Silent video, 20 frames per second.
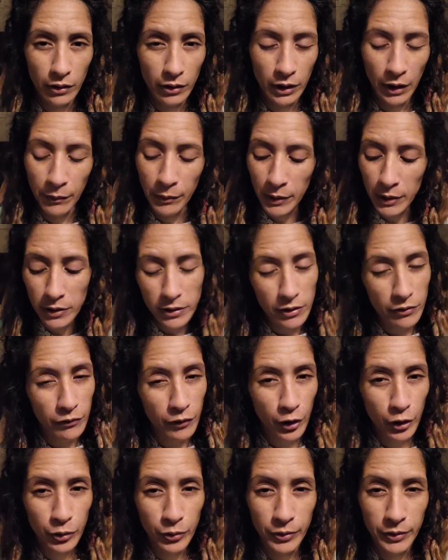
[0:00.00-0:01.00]
not because of
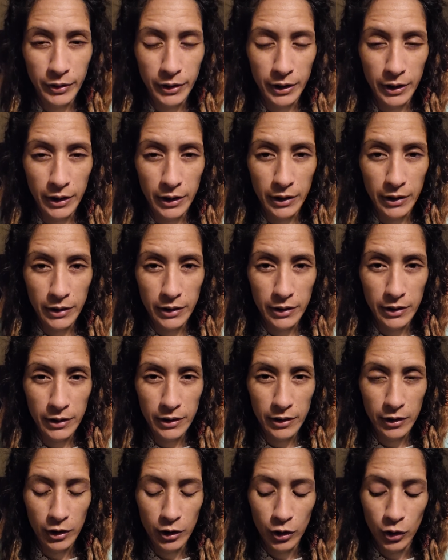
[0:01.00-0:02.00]
our good deeds.
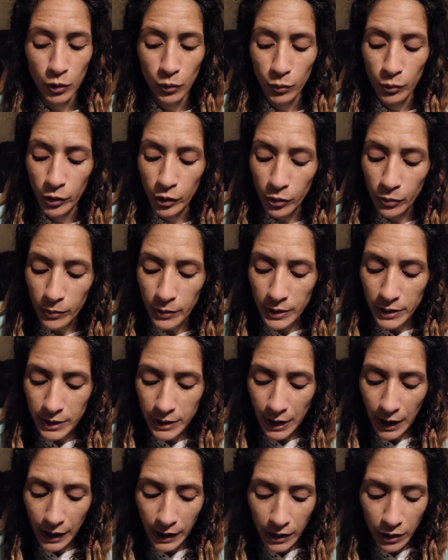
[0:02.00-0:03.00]
We're gonna be
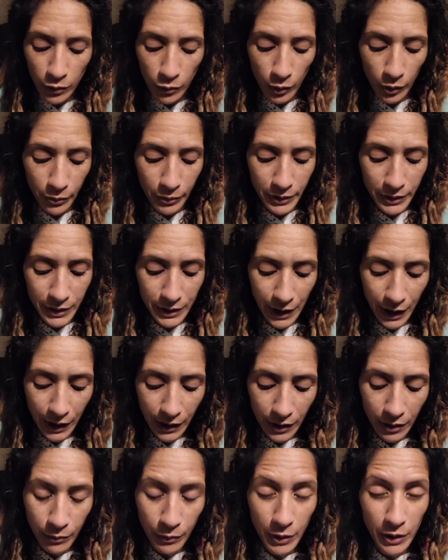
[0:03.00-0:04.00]
standing where we're
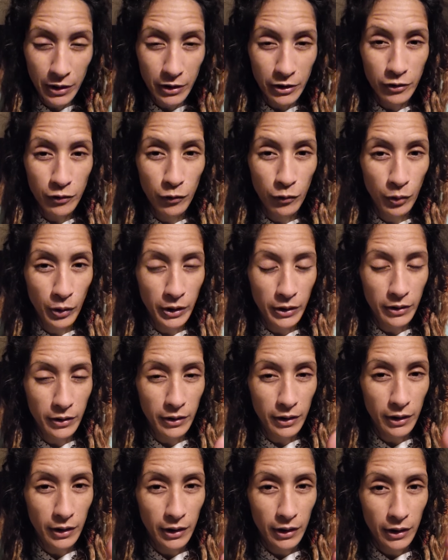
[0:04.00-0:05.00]
standing because of what
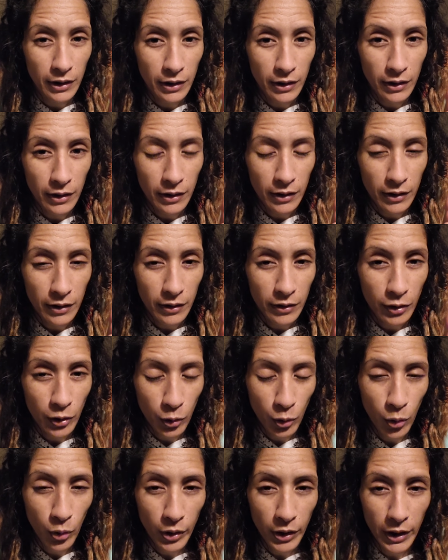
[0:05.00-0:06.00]
the
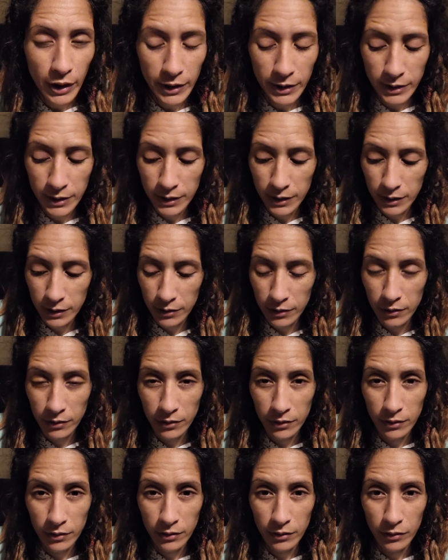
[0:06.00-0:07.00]
Lord has
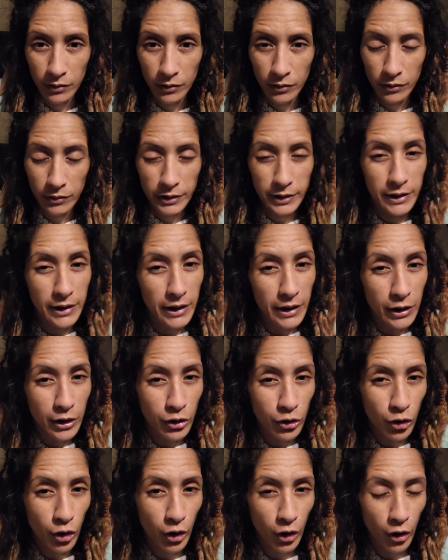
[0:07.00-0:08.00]
seen
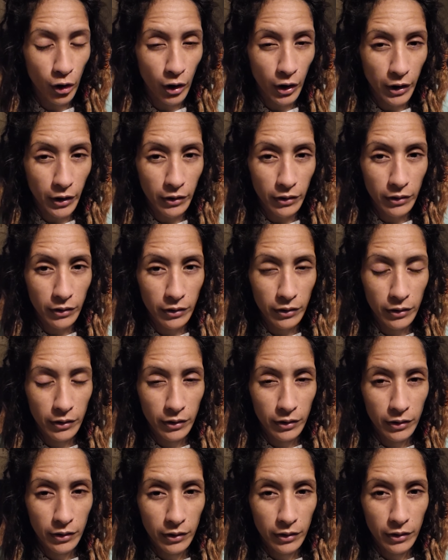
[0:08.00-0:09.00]
in our heart.
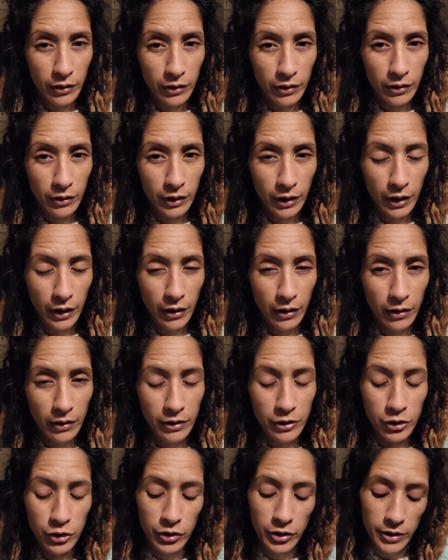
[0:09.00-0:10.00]
Okay?
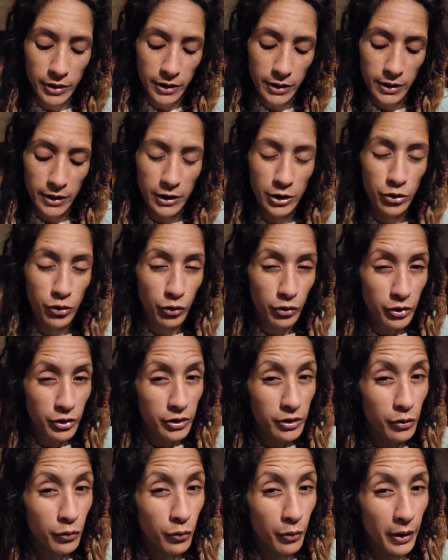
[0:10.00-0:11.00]
Because Jesus, He searched
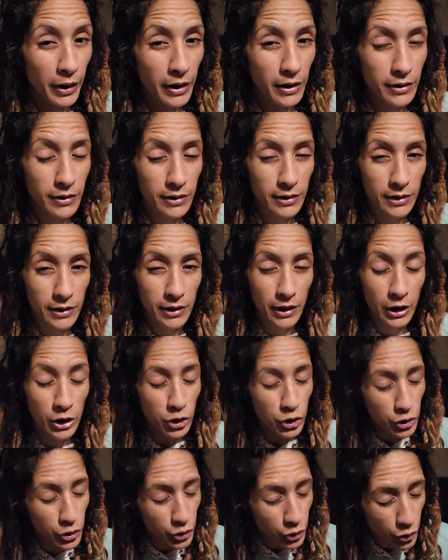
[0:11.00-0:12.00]
the reins. He
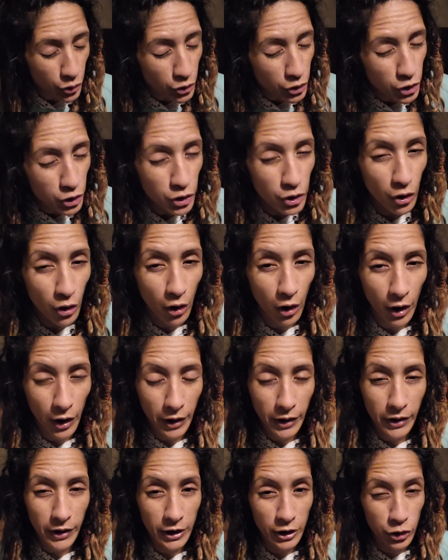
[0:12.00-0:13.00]
searched your
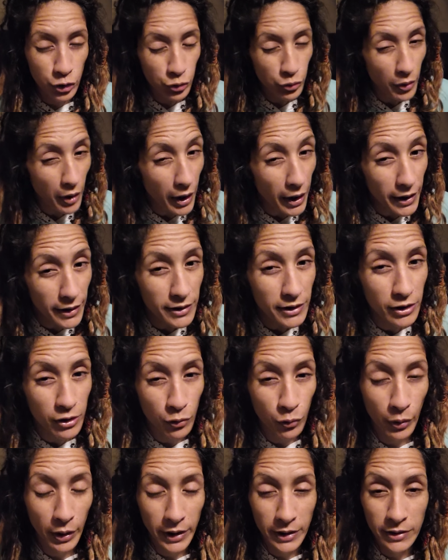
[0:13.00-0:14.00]
heart. He tries the
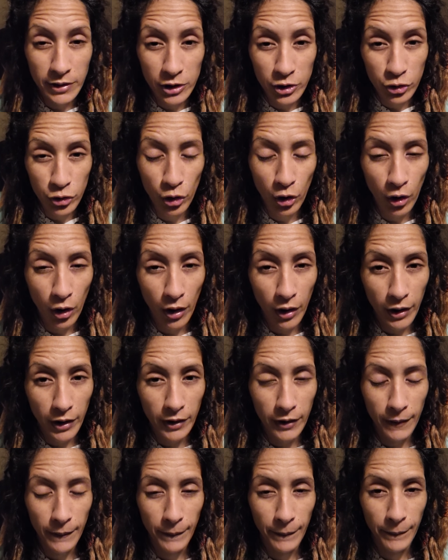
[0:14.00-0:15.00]
reins in your
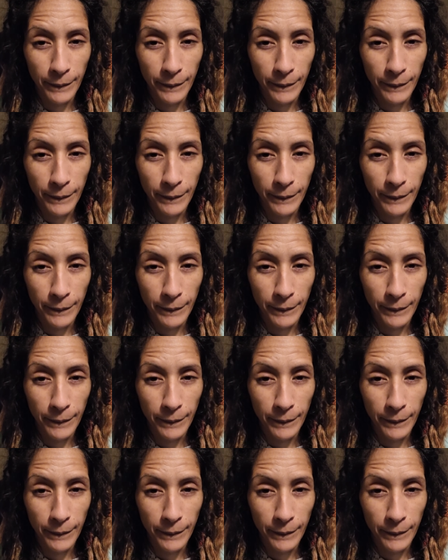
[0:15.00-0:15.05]
heart.